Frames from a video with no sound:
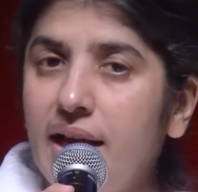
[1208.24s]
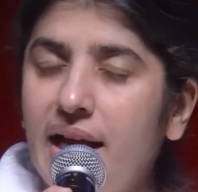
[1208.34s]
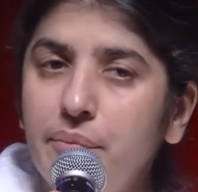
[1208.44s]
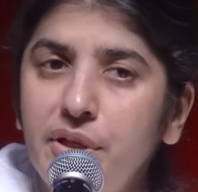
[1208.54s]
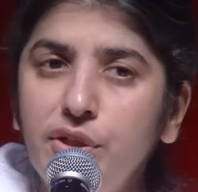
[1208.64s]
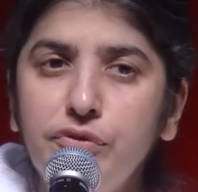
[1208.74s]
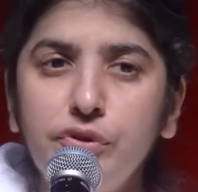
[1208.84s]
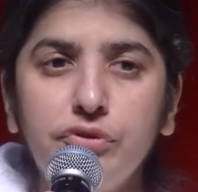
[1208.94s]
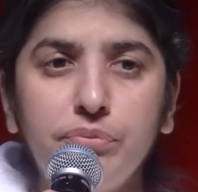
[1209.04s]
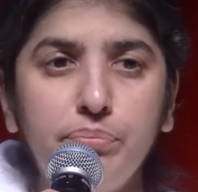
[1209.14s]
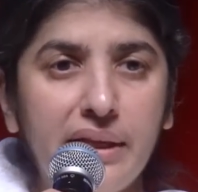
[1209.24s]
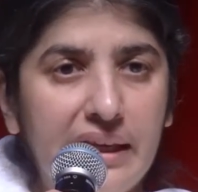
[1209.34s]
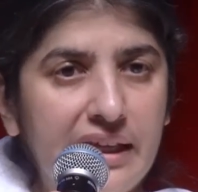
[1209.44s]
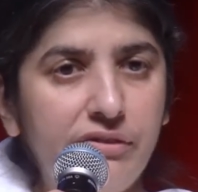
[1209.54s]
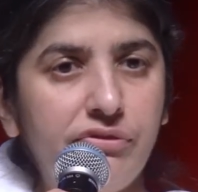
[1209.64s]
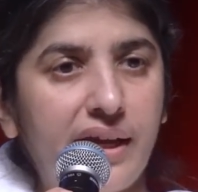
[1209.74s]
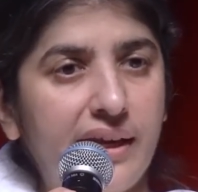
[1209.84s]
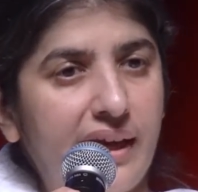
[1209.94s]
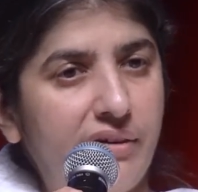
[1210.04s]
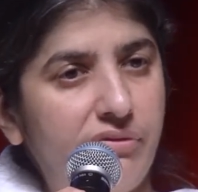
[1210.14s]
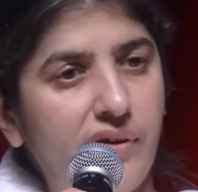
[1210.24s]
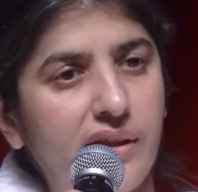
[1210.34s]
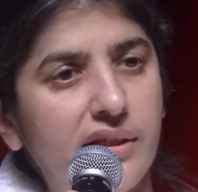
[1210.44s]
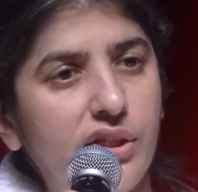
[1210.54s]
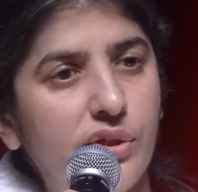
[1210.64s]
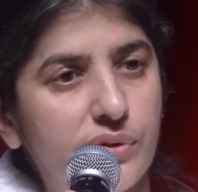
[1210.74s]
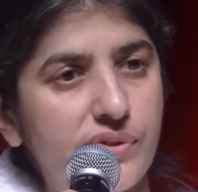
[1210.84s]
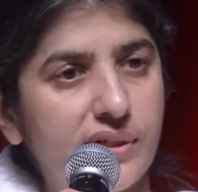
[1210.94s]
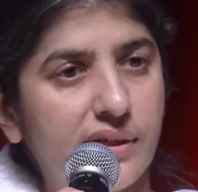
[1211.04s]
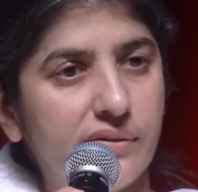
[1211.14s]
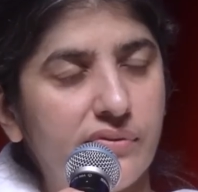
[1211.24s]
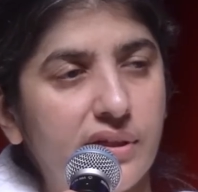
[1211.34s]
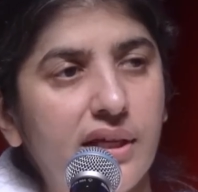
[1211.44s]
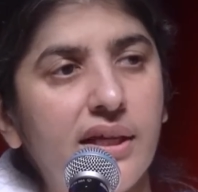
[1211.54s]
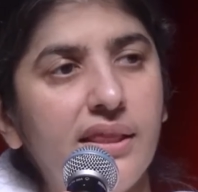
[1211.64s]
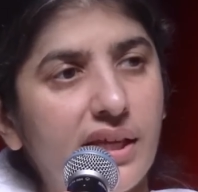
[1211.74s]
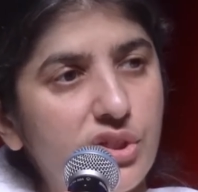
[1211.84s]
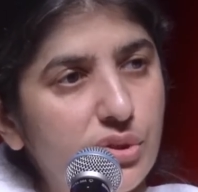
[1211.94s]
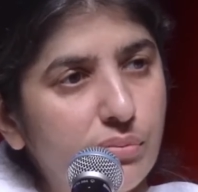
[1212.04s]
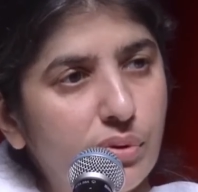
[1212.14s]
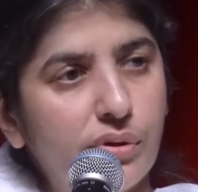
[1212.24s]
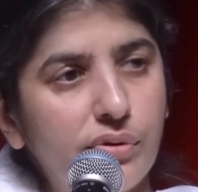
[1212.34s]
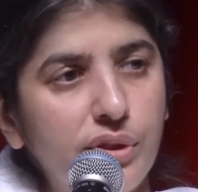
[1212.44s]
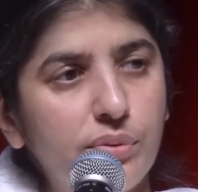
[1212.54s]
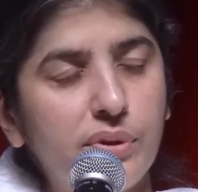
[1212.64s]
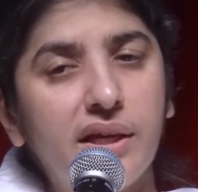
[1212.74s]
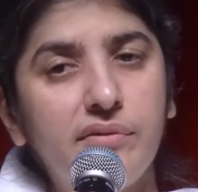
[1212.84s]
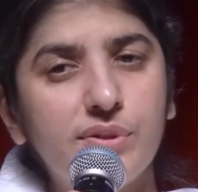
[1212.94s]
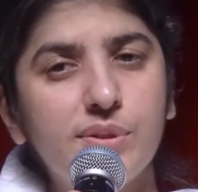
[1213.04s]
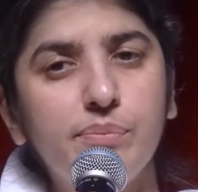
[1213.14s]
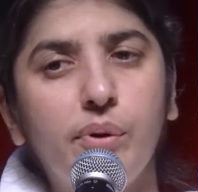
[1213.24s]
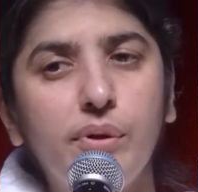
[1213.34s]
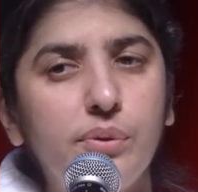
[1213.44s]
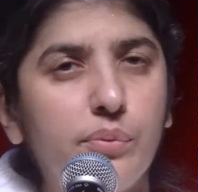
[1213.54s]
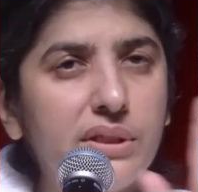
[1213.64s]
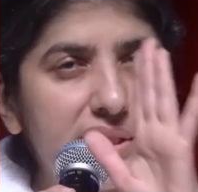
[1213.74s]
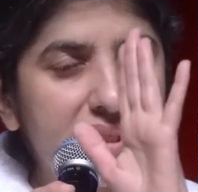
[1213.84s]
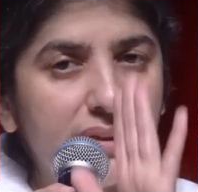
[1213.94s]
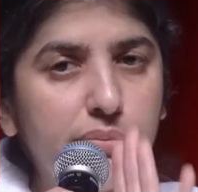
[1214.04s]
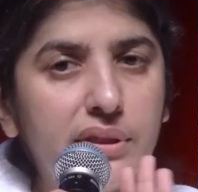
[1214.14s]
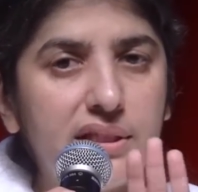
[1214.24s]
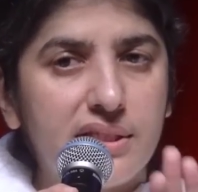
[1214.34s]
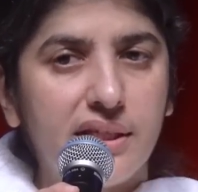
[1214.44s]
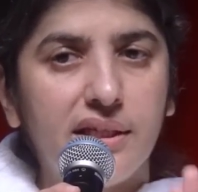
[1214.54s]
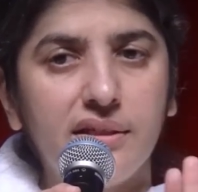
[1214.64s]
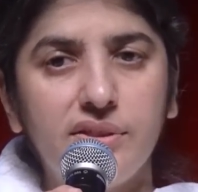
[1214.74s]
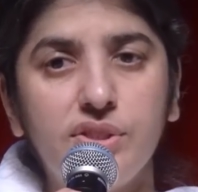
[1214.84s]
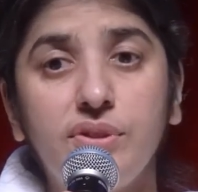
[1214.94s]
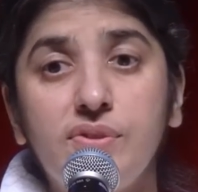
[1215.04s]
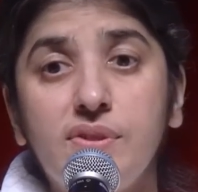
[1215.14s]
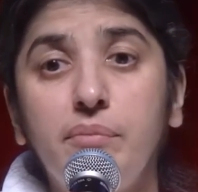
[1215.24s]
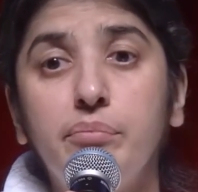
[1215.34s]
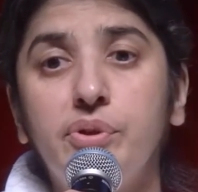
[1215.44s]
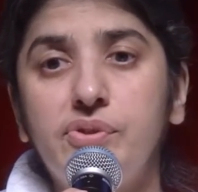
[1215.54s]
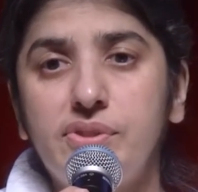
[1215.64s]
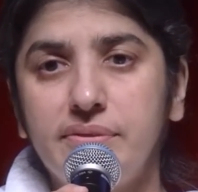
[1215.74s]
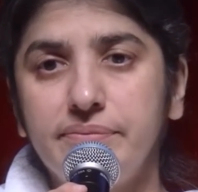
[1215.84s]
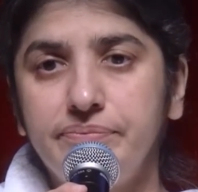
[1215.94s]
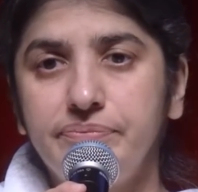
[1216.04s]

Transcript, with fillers: How many of you believe and have faith in yourself that tomorrow you can respond with stability to the same person?